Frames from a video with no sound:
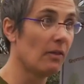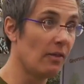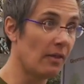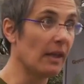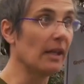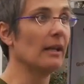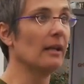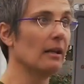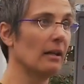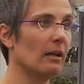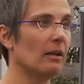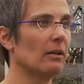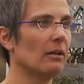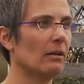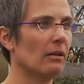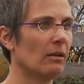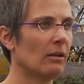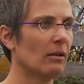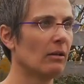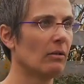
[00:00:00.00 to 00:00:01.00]
then
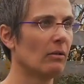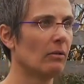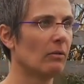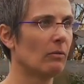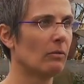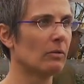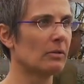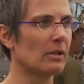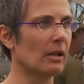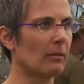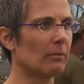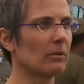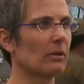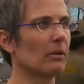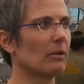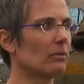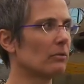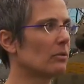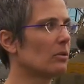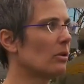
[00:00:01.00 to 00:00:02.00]
was able
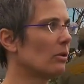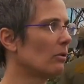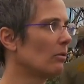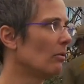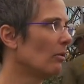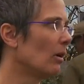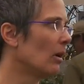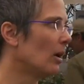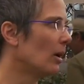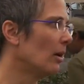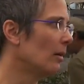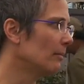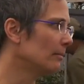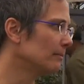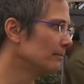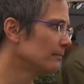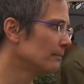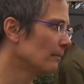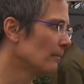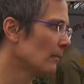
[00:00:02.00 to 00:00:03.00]
to